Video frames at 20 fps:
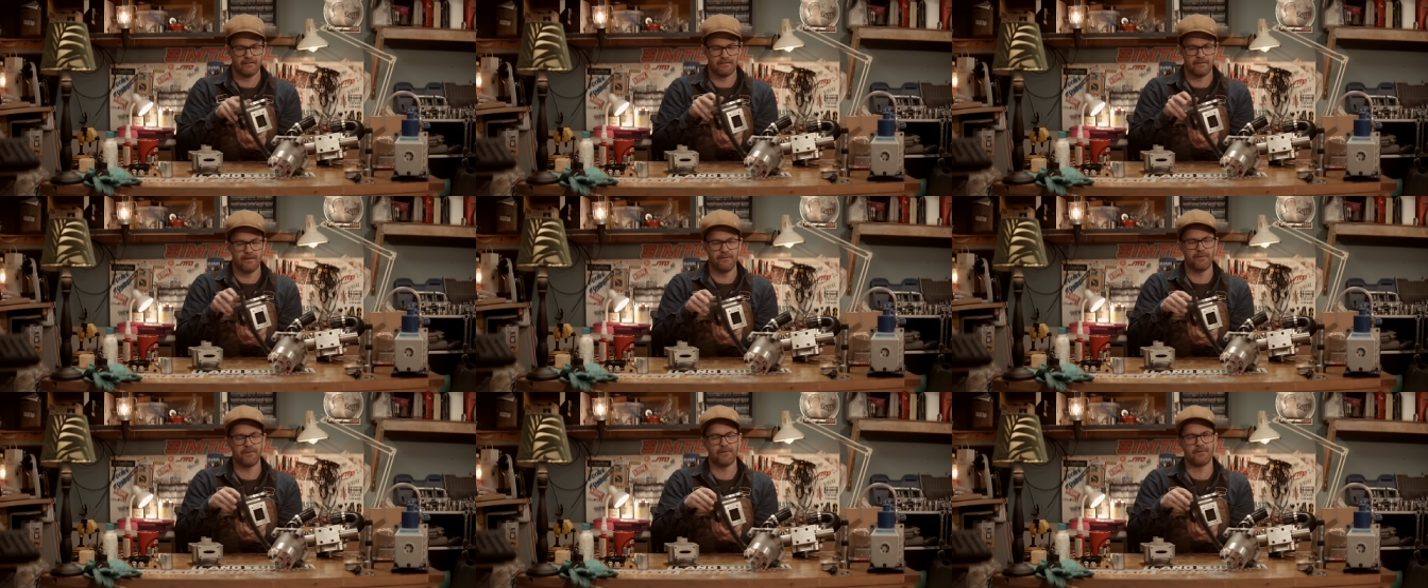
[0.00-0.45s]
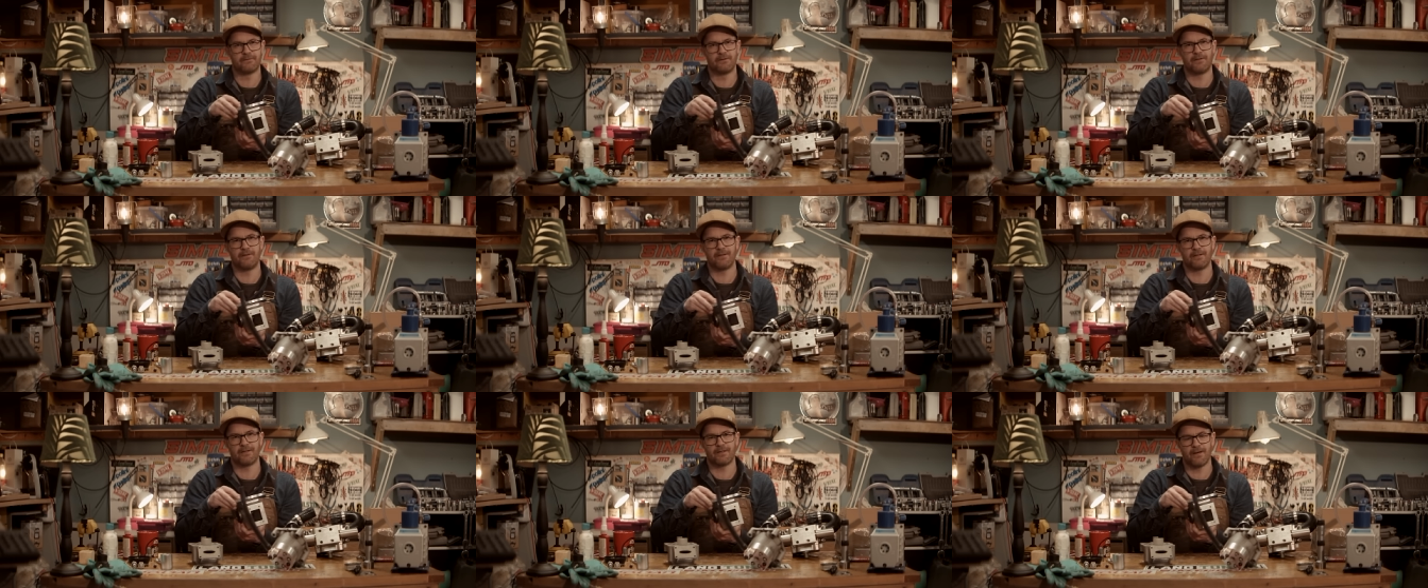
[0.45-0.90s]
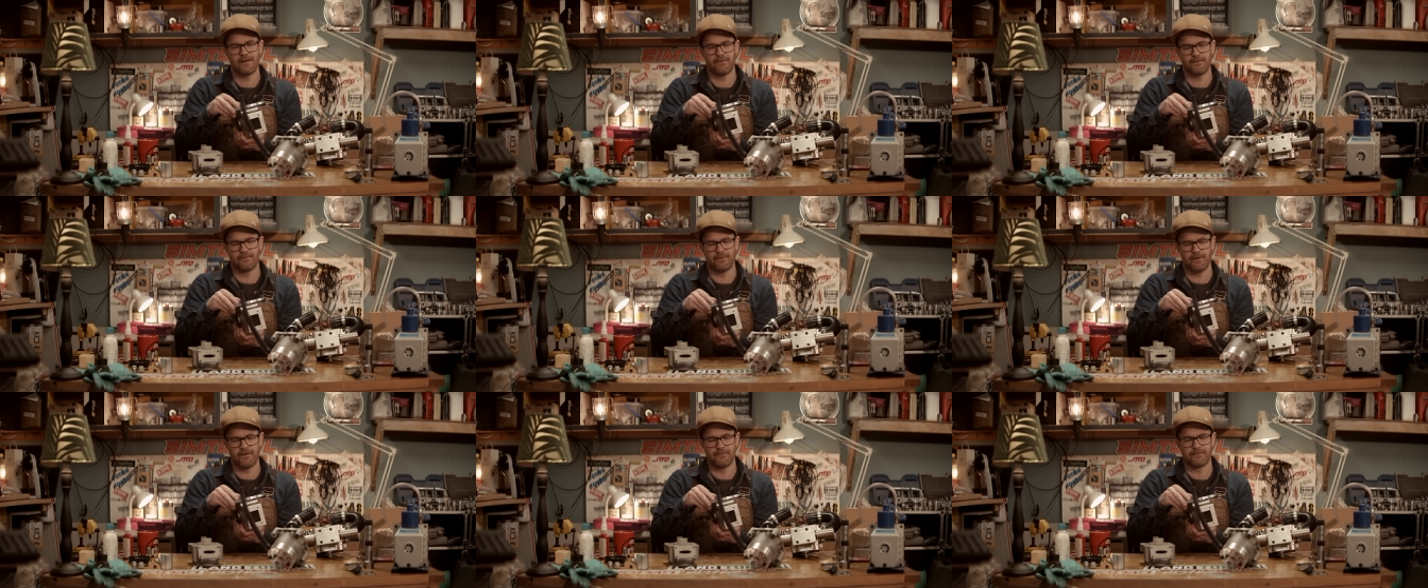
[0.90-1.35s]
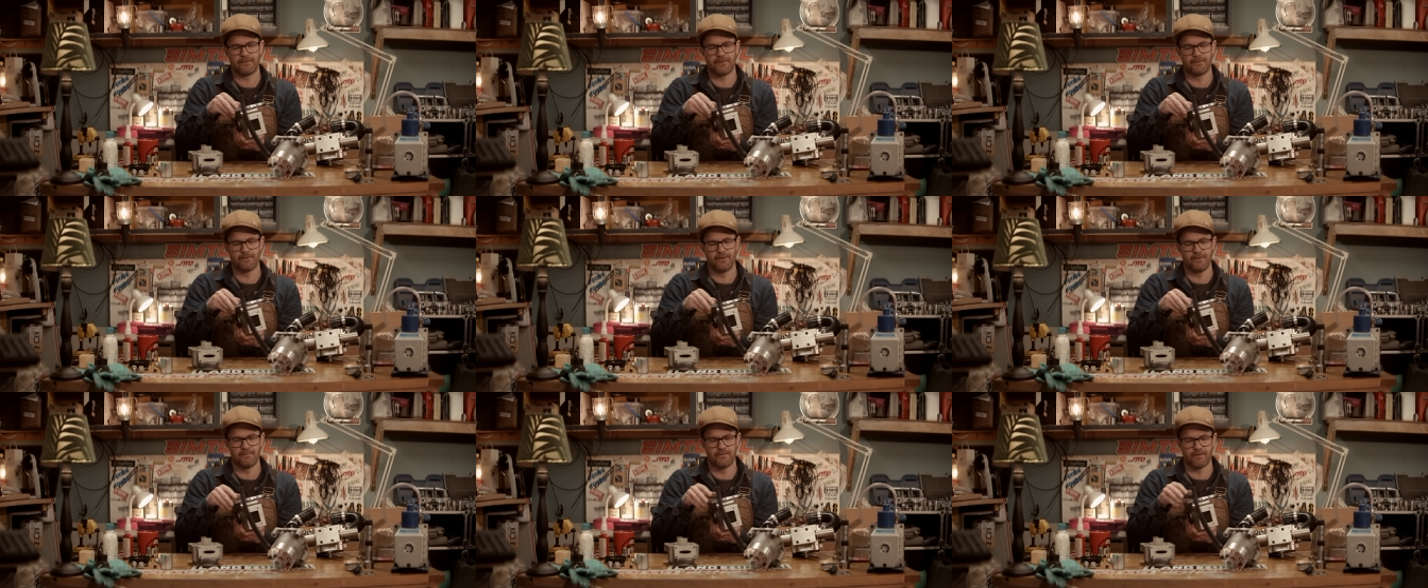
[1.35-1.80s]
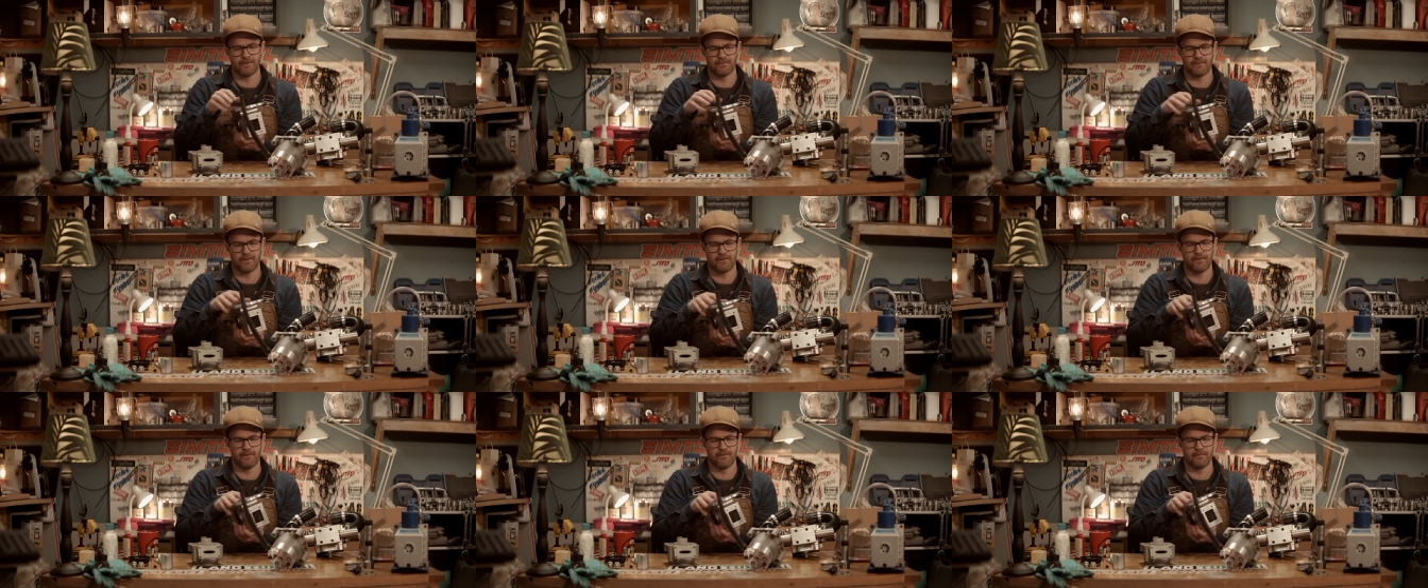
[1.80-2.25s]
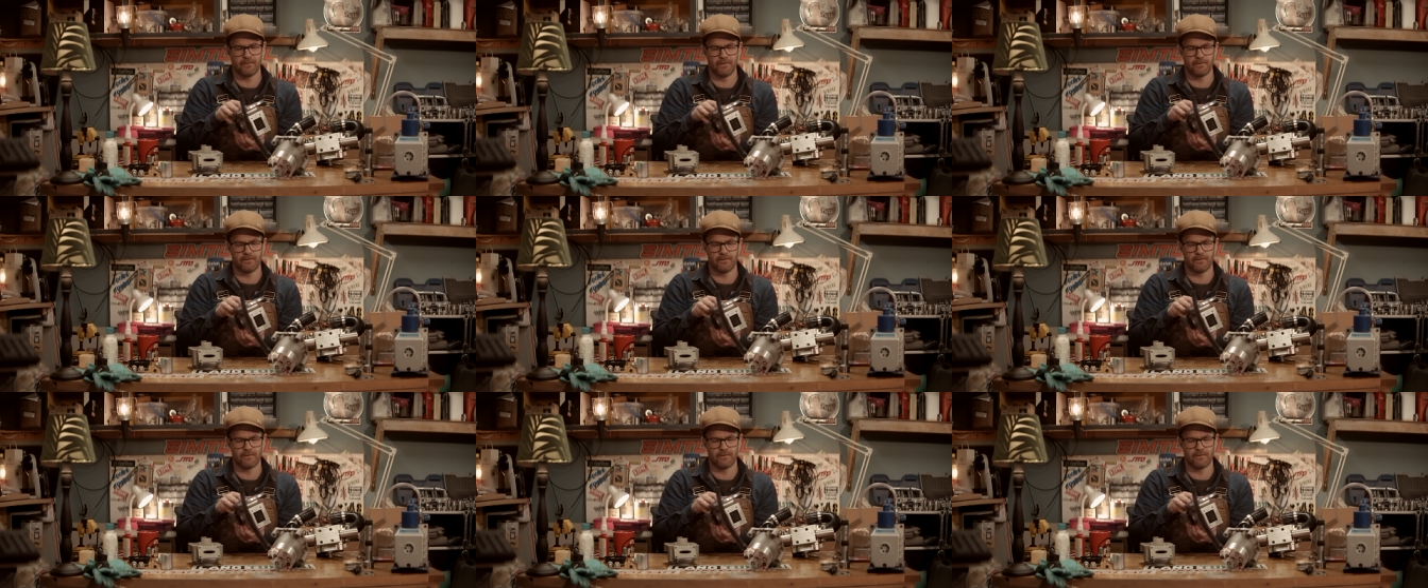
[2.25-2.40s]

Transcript: difficult to decipher if the numbers were good.